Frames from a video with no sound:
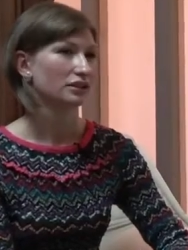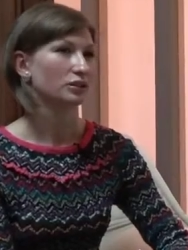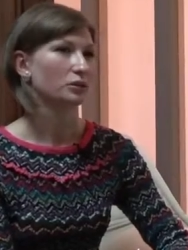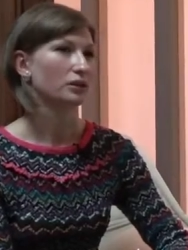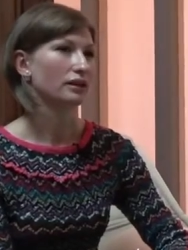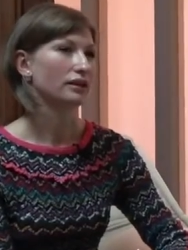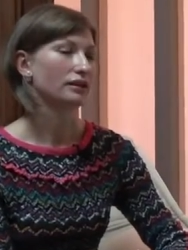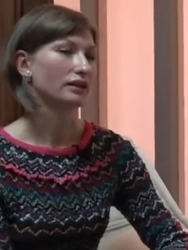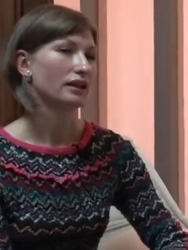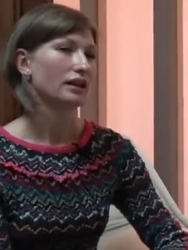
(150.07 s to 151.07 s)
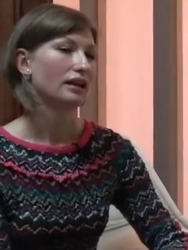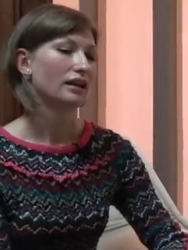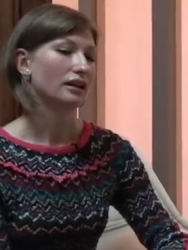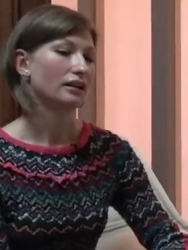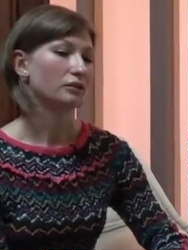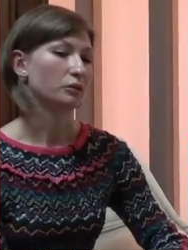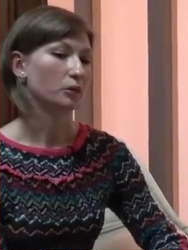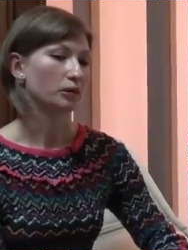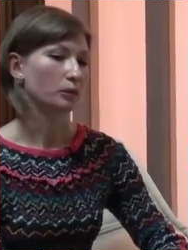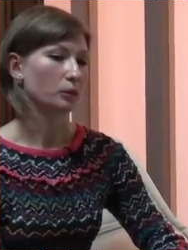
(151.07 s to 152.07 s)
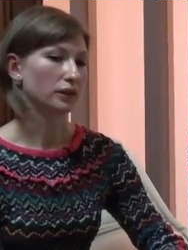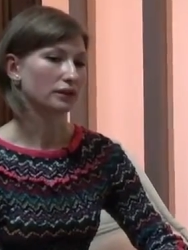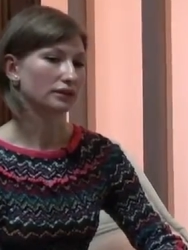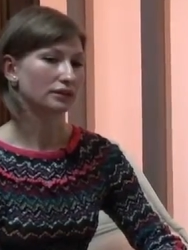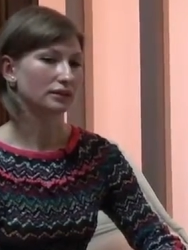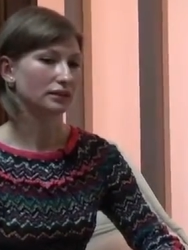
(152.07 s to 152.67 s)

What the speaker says: So I work with